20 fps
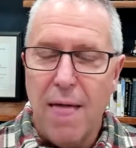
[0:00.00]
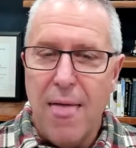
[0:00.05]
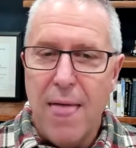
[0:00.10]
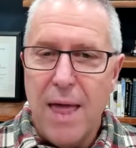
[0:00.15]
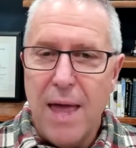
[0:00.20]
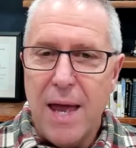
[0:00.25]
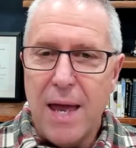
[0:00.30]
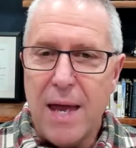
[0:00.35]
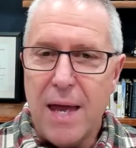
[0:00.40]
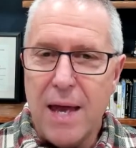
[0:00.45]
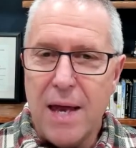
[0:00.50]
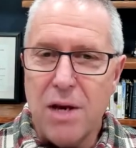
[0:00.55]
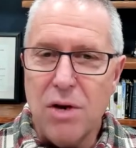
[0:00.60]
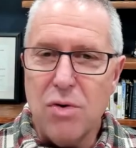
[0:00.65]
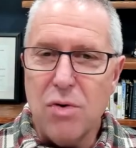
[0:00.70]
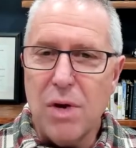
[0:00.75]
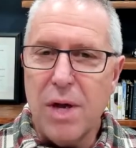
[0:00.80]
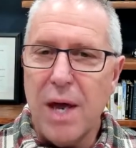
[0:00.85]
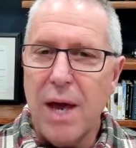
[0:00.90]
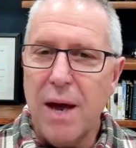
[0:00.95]
And
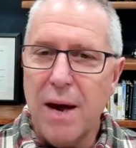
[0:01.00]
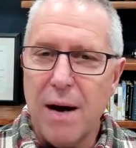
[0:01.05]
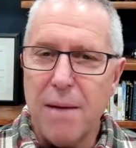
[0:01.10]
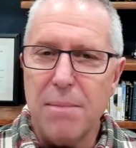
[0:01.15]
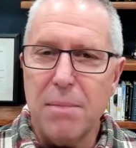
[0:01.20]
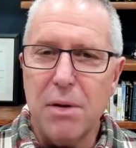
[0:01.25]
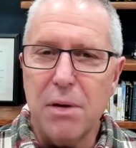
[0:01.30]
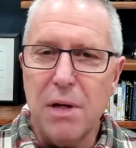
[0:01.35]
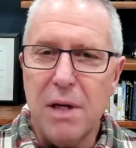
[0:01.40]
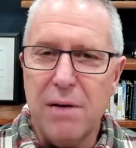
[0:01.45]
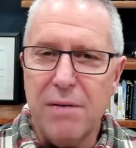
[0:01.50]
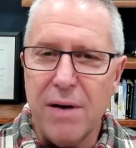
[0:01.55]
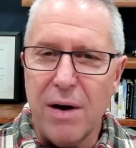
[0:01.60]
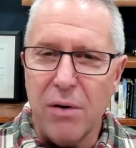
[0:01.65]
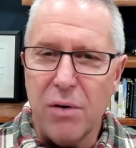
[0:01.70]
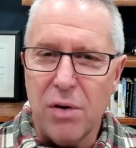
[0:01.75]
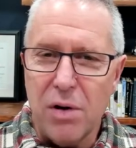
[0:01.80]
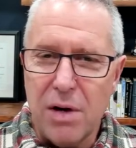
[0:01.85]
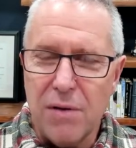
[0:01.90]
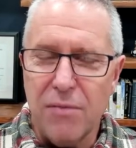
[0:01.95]
you cannot believe how
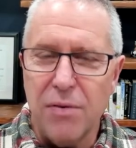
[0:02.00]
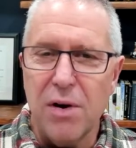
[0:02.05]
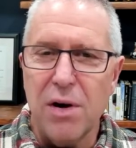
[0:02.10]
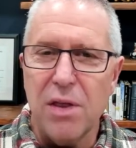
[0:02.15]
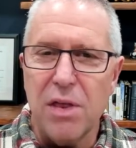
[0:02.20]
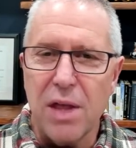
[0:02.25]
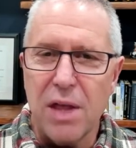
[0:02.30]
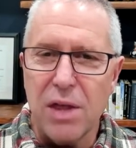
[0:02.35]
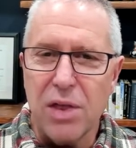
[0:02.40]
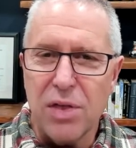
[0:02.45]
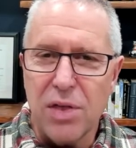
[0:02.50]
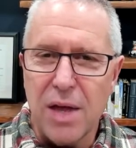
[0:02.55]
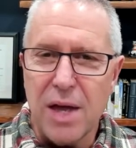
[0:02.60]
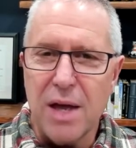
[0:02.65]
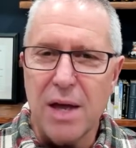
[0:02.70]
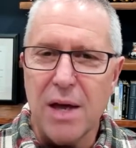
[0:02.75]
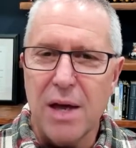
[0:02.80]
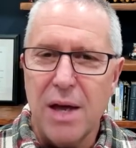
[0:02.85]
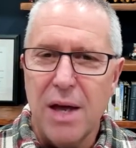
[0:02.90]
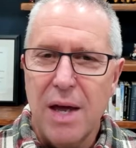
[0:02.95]
different they
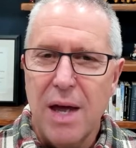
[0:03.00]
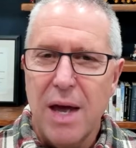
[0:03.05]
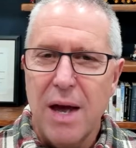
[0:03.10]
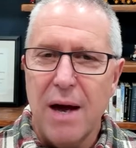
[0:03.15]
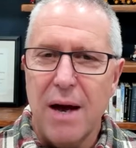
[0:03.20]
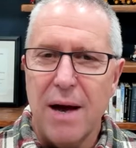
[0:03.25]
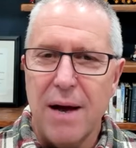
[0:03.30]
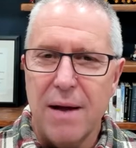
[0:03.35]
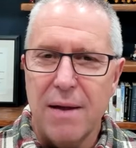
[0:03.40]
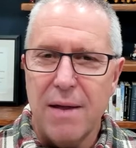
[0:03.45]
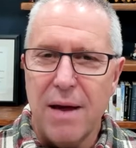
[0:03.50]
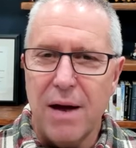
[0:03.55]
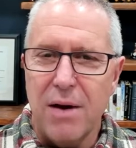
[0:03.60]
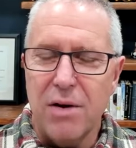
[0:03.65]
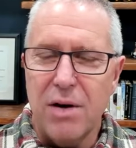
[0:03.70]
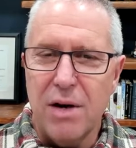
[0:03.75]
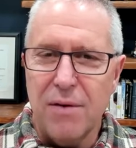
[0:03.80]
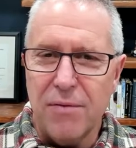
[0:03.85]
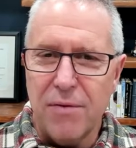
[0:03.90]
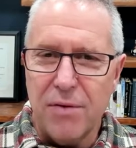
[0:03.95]
think, how
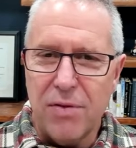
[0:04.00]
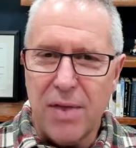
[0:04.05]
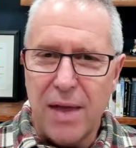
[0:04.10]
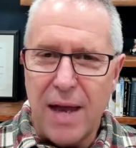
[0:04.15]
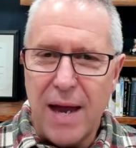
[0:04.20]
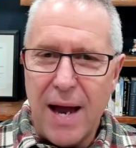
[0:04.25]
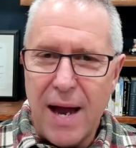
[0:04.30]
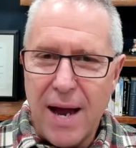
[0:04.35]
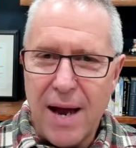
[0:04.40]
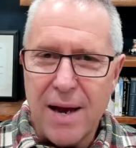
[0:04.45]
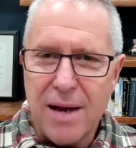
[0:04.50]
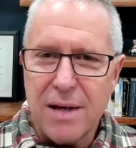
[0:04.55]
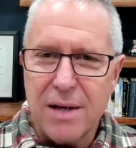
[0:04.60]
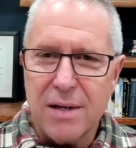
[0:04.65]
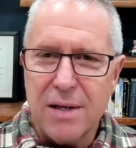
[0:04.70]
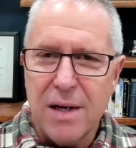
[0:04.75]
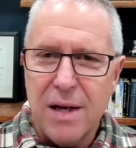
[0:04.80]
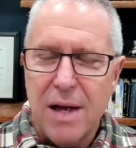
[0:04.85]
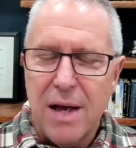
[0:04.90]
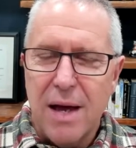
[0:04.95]
different they
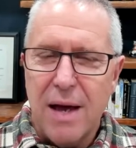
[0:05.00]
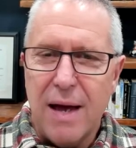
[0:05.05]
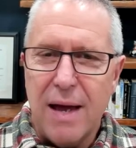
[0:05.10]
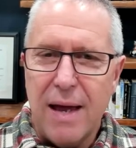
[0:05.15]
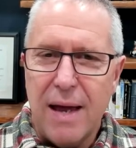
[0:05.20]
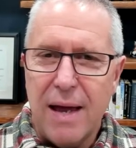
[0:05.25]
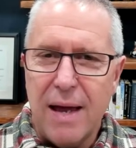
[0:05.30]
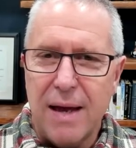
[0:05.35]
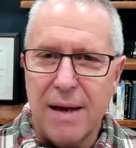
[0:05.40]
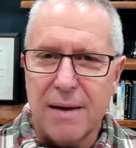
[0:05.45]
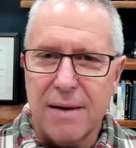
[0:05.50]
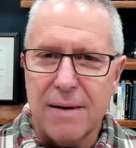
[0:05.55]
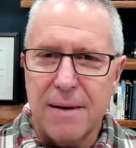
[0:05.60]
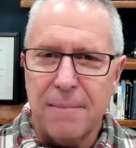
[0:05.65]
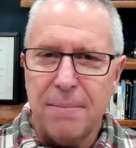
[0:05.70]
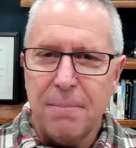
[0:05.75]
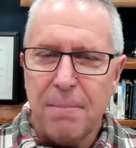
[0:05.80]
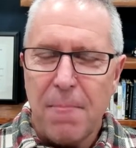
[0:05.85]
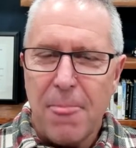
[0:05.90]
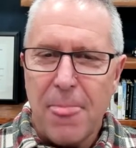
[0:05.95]
act, and
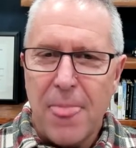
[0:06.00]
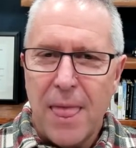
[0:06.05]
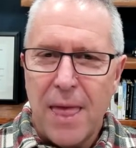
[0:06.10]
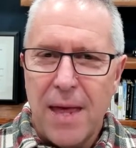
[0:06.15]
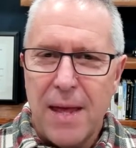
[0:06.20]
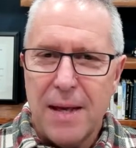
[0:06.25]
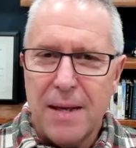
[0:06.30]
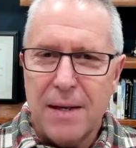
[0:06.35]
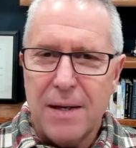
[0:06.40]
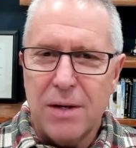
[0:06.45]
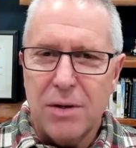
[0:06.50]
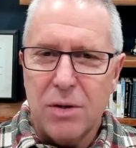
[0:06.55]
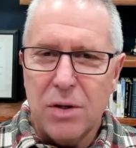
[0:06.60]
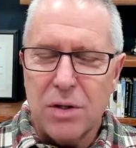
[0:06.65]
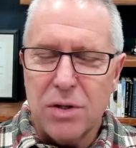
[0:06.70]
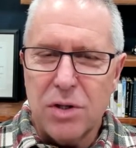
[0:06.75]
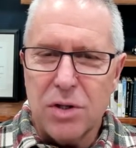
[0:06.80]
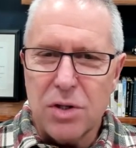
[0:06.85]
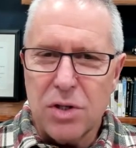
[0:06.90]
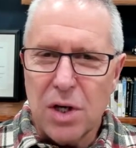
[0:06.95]
it's
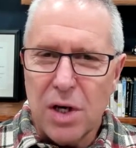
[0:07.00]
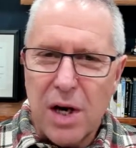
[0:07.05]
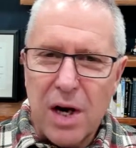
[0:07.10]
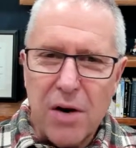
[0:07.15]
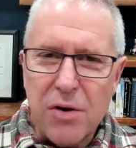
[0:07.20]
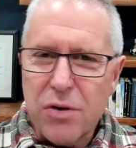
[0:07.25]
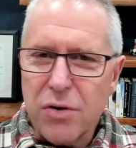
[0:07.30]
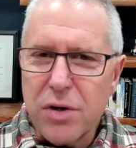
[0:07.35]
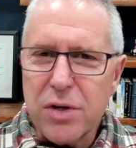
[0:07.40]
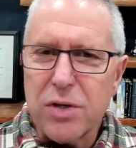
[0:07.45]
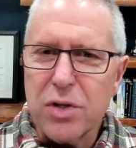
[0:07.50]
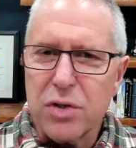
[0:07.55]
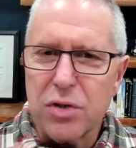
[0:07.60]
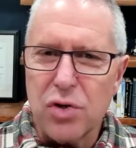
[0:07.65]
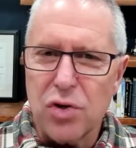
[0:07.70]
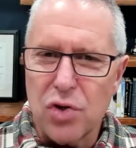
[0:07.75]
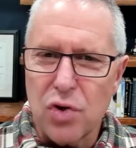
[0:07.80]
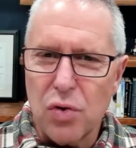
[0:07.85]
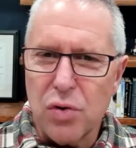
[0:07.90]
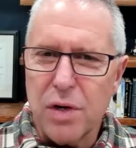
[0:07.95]
just the characteristics are
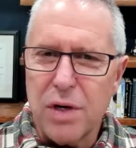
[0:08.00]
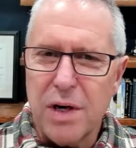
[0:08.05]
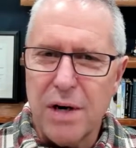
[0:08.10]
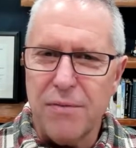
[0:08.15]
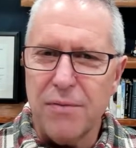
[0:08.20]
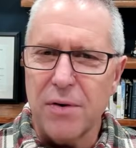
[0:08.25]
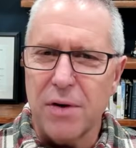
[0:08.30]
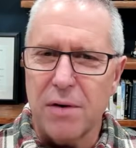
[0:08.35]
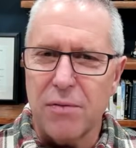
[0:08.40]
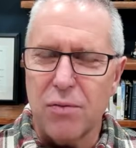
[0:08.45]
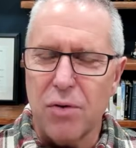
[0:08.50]
so different. Of course,